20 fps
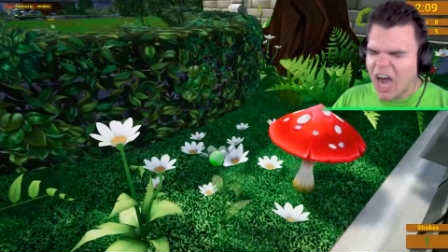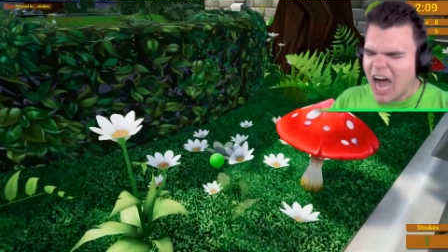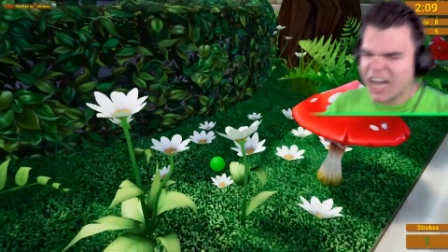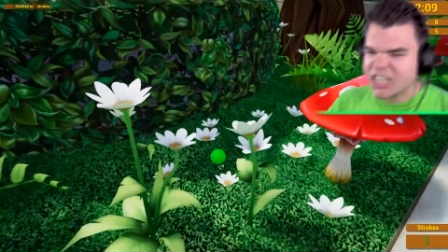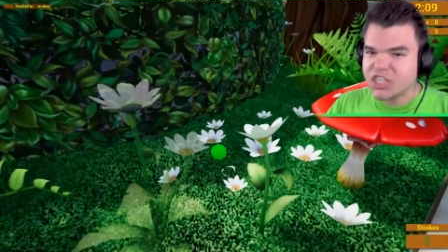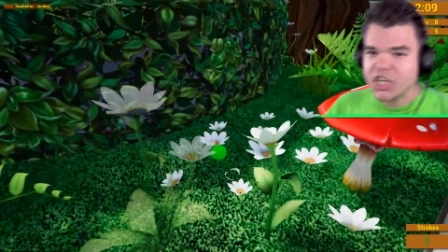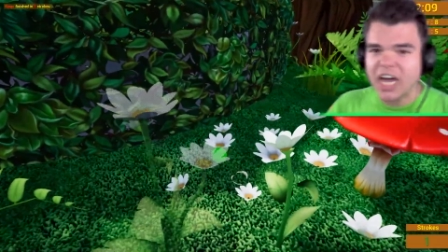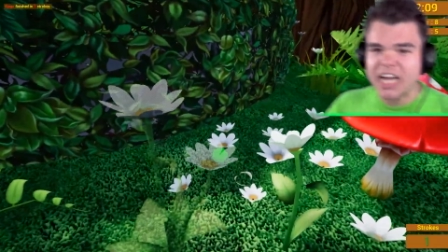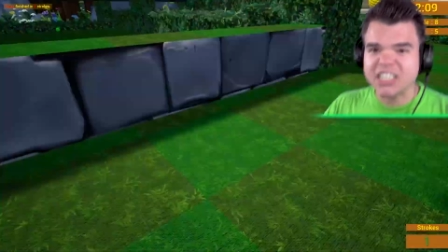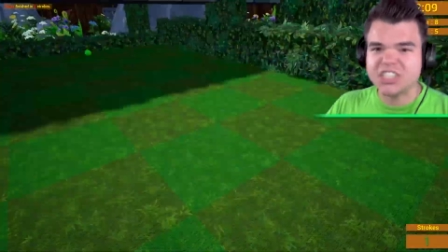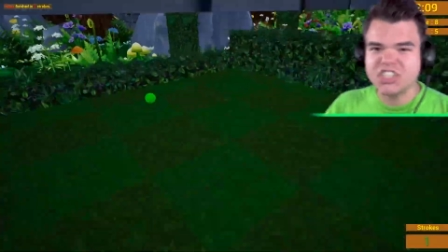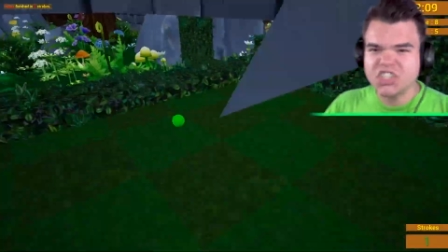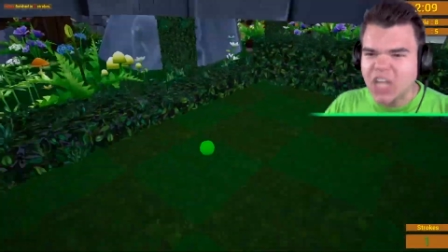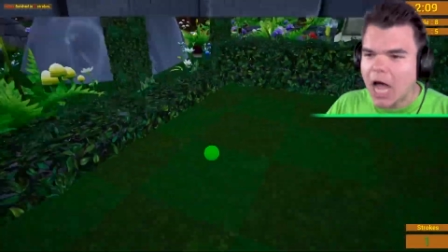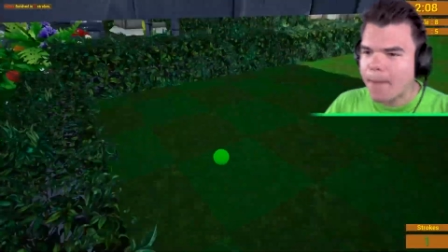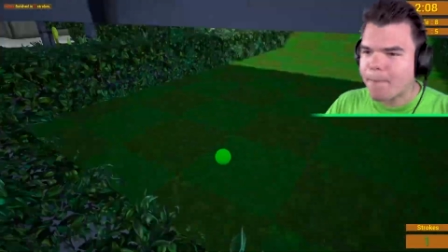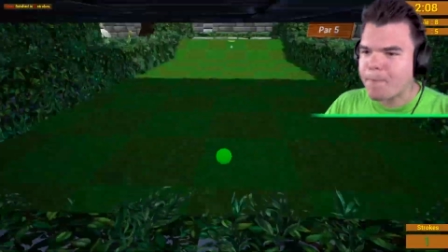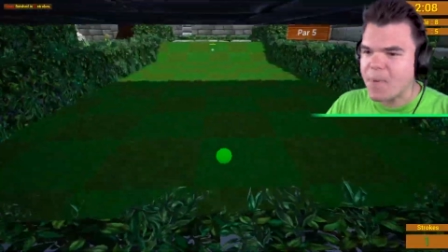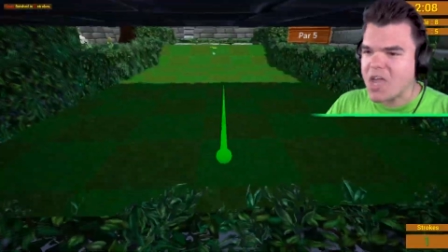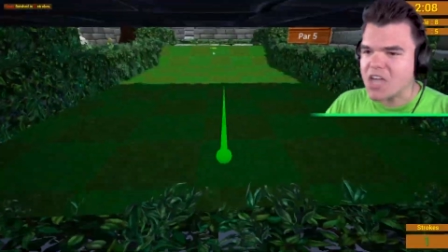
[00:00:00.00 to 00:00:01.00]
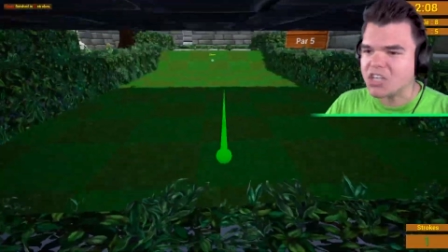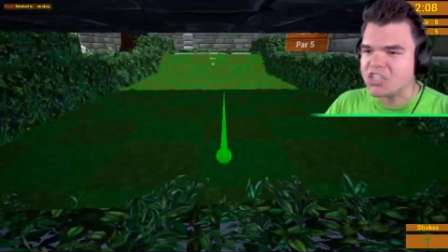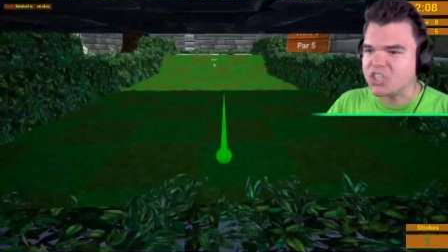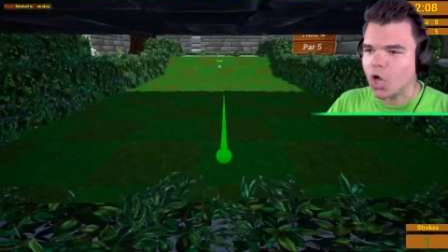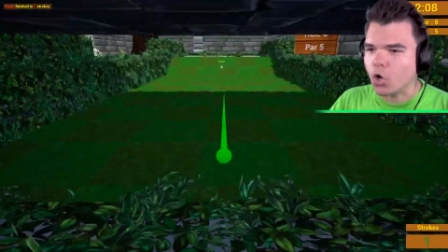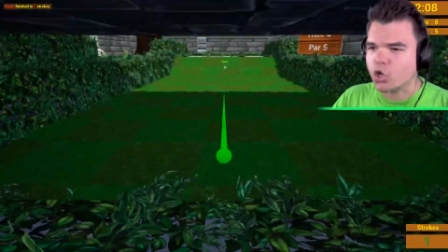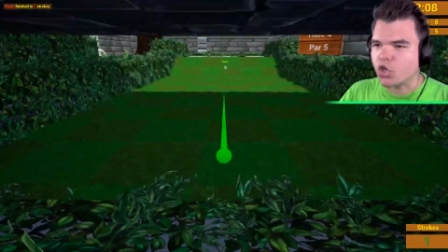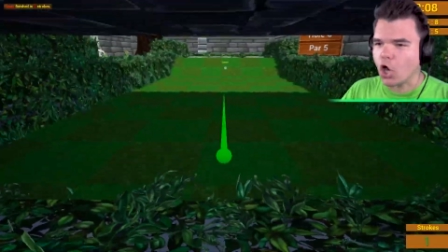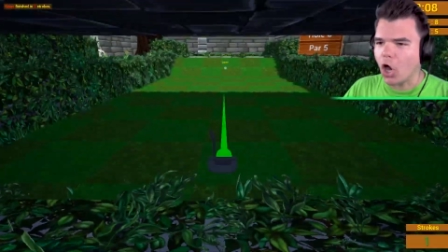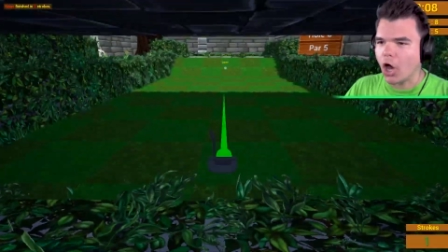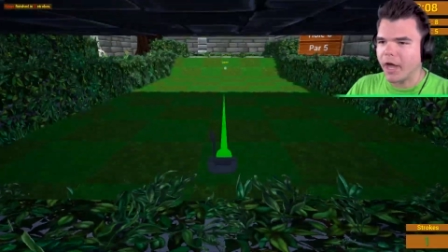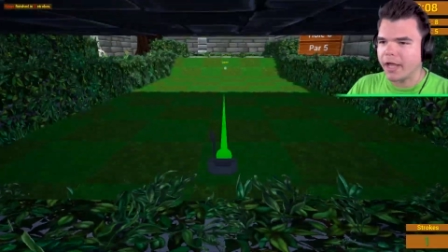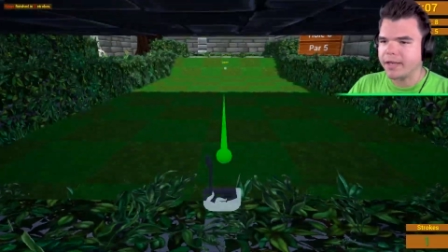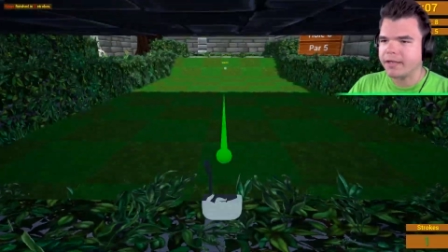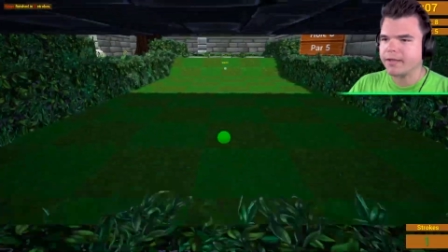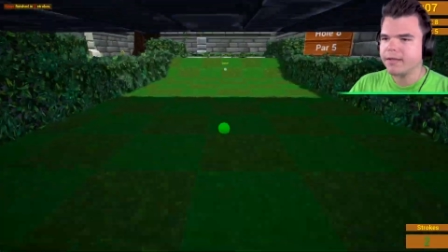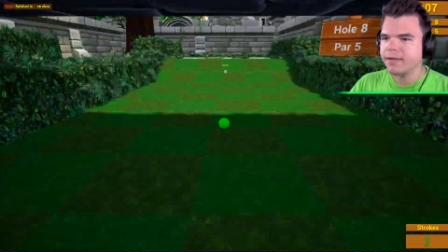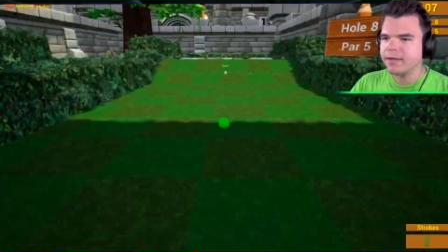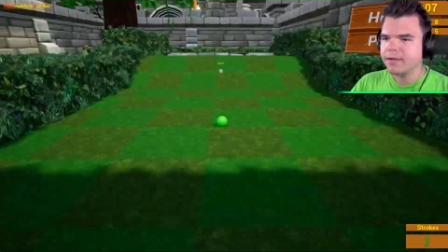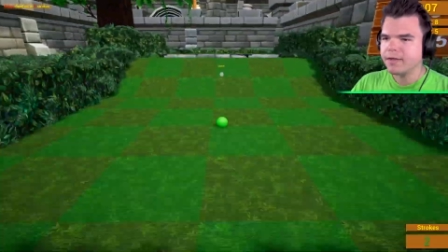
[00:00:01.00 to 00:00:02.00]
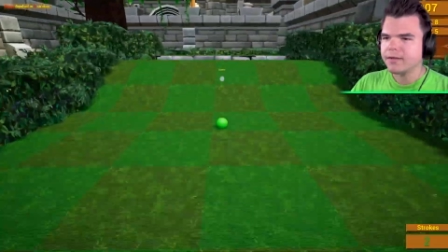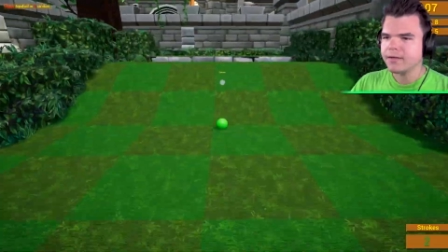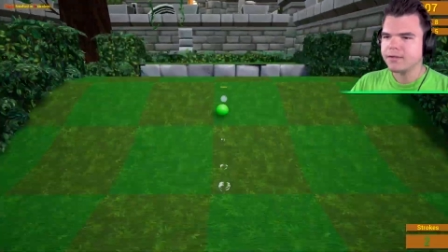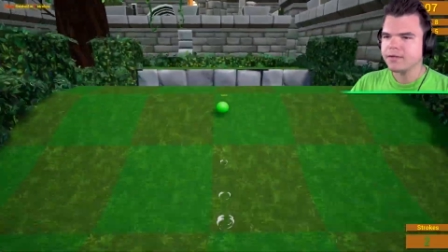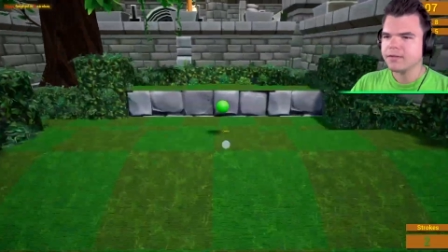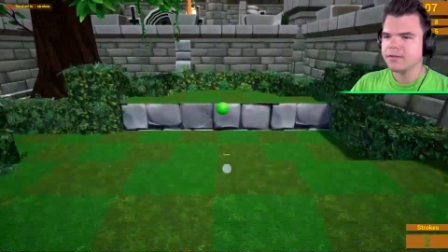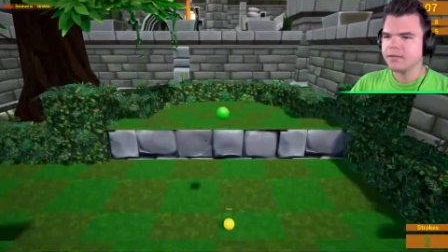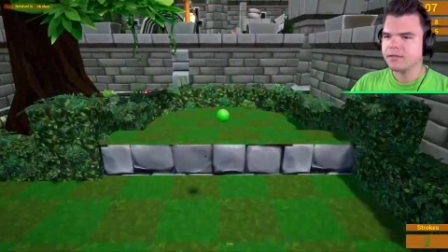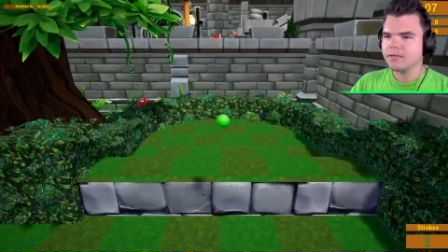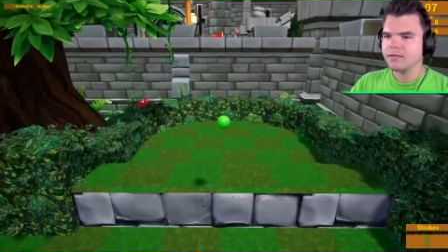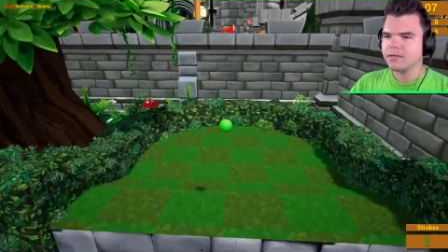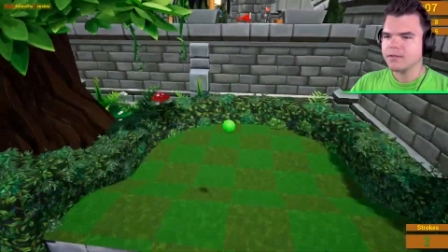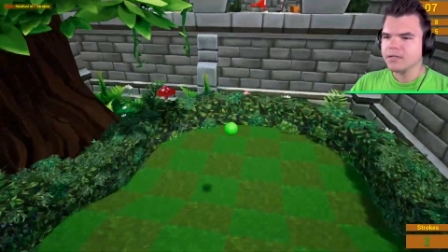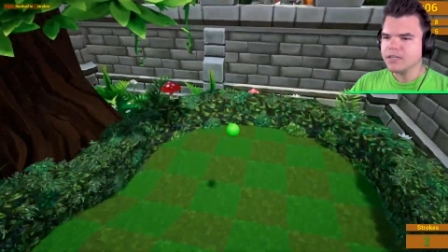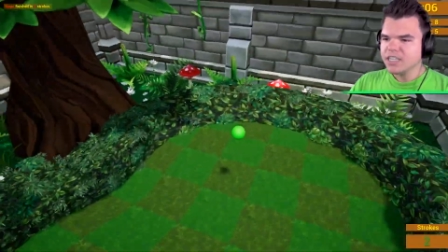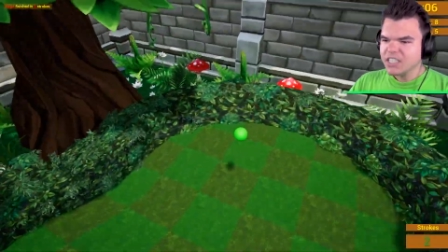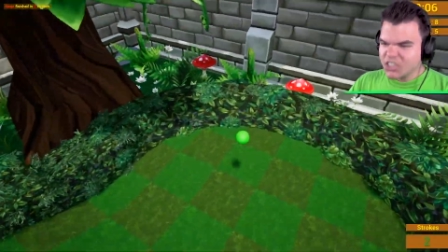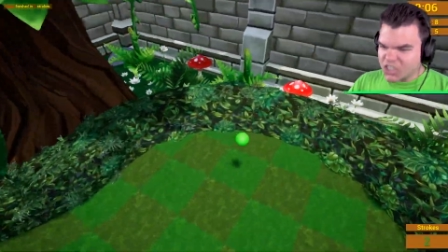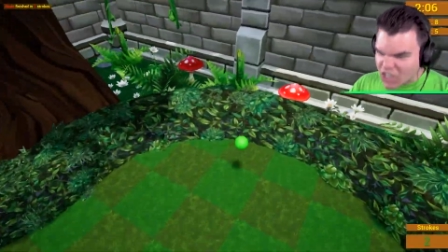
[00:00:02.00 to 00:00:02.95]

Josh, you gotta stop being so good. Oh!